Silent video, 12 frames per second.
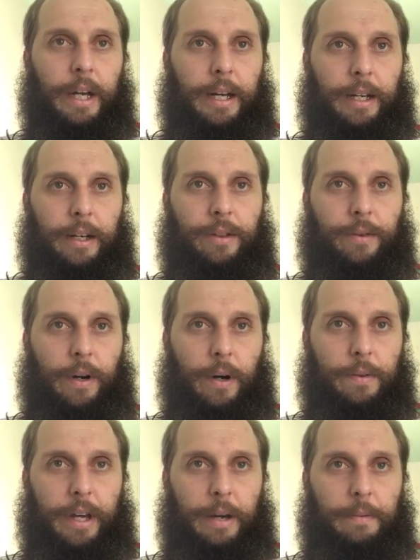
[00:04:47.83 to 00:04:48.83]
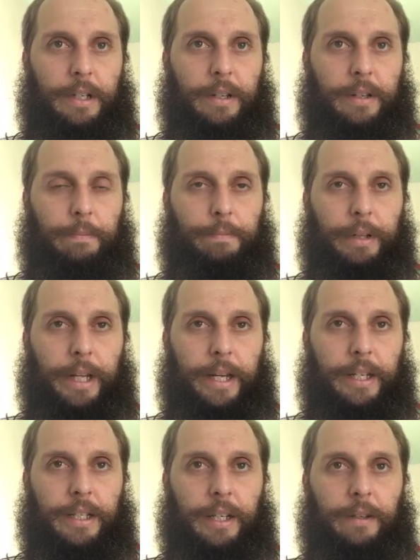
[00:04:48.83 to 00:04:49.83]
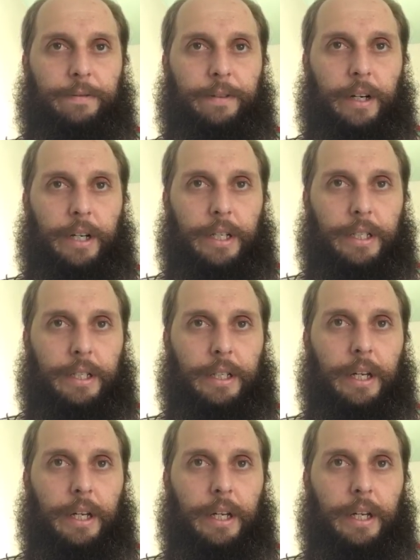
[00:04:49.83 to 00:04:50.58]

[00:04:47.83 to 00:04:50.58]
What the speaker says: and throw them into the blazing furnace.